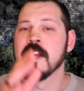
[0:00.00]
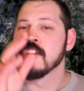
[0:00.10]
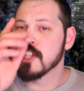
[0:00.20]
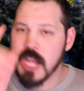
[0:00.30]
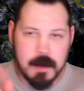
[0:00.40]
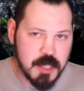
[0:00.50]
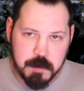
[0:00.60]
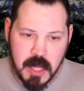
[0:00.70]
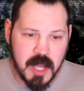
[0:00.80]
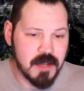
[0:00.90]
Shameless
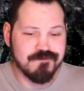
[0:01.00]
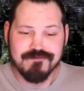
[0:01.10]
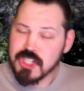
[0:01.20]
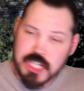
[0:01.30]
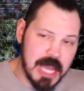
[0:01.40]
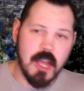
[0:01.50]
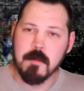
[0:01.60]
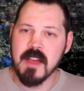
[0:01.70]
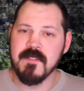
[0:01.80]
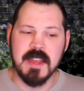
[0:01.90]
plug, check
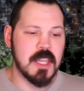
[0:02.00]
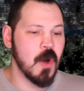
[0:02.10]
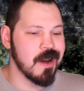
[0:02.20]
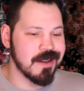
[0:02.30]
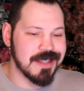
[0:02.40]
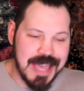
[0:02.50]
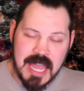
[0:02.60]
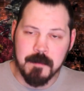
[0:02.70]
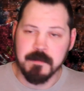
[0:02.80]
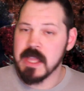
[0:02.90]
out my video on
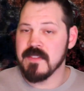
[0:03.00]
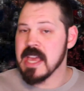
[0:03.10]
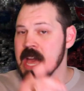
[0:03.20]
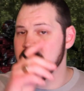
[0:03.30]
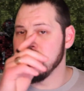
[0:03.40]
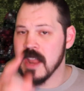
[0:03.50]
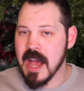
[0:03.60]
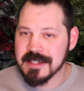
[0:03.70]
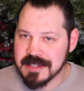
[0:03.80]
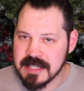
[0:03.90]
Cam if you have
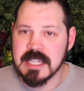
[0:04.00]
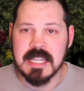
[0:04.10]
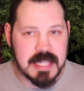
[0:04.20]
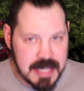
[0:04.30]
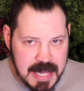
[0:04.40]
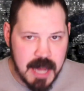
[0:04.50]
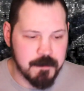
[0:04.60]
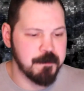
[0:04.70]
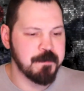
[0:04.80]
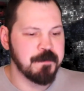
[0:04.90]
not seen it yet.
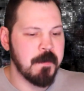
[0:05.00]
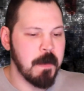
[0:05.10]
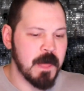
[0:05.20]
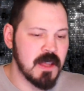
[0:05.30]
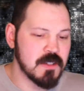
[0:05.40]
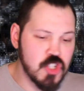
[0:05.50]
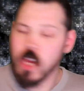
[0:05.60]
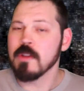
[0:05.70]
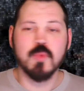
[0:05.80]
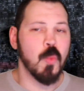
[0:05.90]

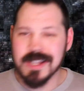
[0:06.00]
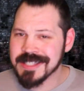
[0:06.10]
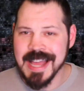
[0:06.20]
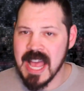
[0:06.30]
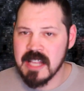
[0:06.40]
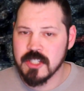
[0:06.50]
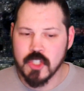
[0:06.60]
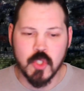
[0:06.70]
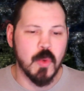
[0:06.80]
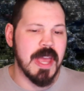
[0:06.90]
Jones wasn't asked to
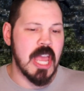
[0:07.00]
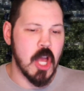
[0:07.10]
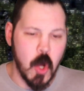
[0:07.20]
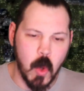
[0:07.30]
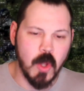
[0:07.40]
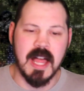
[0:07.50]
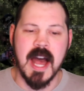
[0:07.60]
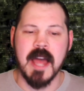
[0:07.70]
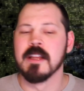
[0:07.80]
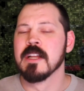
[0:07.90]
do a whole
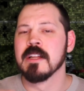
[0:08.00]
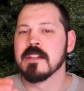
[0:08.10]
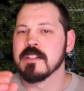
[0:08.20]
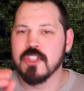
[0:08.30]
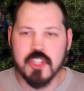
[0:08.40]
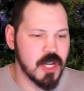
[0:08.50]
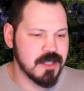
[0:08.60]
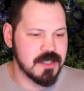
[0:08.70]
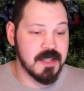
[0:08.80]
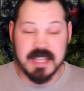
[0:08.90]
lot.
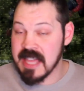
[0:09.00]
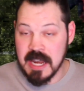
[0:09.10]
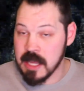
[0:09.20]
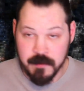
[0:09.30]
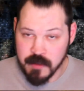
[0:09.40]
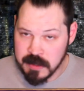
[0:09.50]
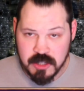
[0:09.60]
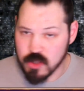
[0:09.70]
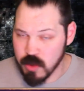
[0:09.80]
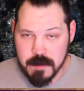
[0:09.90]
Just look at that
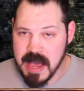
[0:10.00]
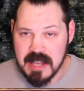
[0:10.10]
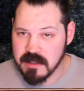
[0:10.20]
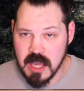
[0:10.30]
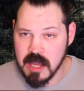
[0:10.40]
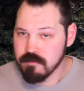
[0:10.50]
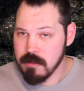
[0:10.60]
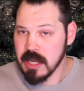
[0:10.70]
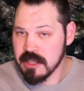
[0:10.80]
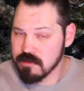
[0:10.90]
infamous 3-pass game
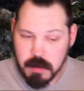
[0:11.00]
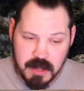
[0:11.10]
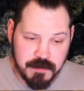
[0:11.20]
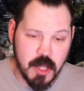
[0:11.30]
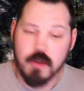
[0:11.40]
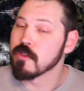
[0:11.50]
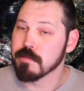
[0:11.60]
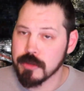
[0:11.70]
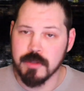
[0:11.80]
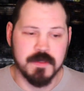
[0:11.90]
against Buffalo for
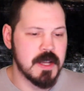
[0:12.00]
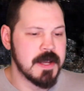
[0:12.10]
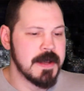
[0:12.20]
proof.